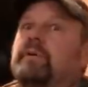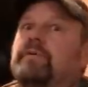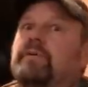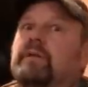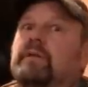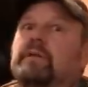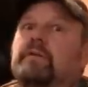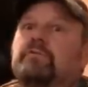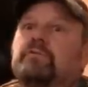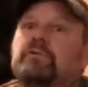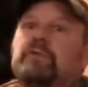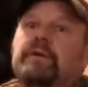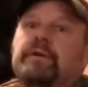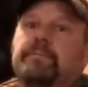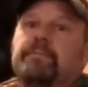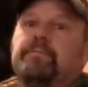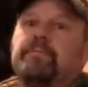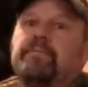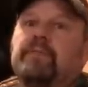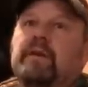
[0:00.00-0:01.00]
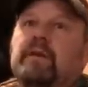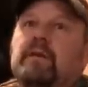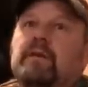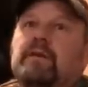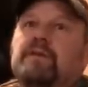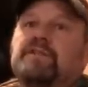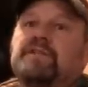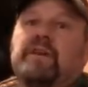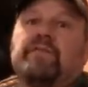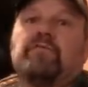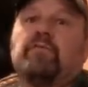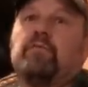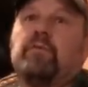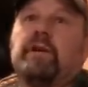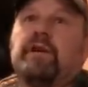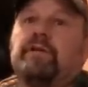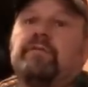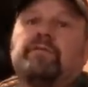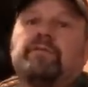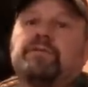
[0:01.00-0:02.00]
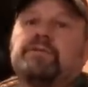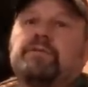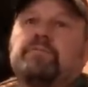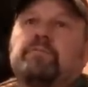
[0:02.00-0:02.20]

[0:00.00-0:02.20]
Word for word: I think there was like seven or eight of us,